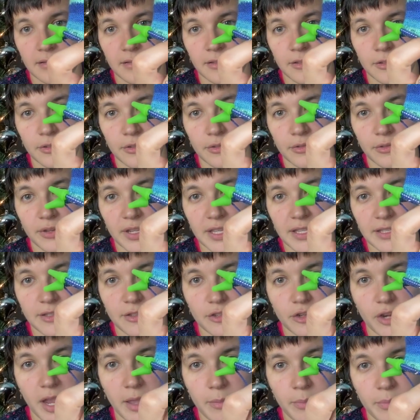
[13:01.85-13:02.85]
little green
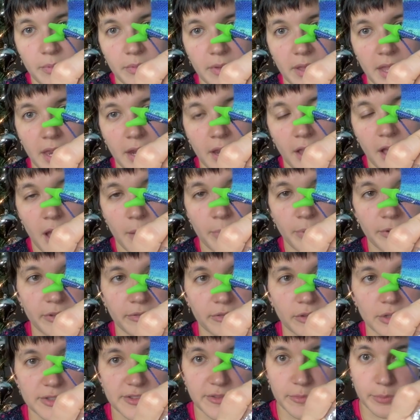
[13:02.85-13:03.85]
stripe and a couple
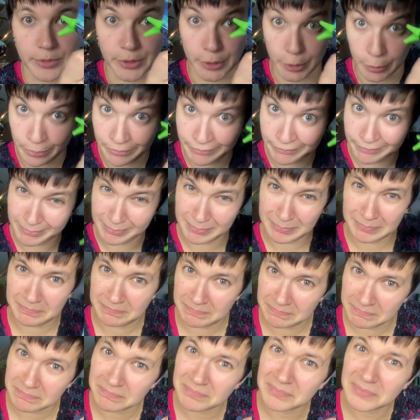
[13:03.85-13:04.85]
of rows of blue.
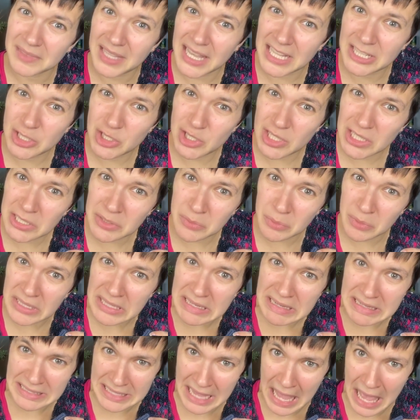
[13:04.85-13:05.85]
That's just
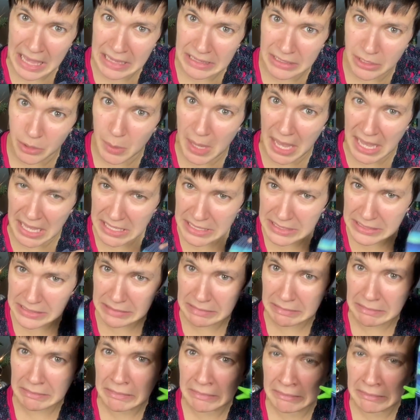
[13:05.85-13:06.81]
really sad, you guys.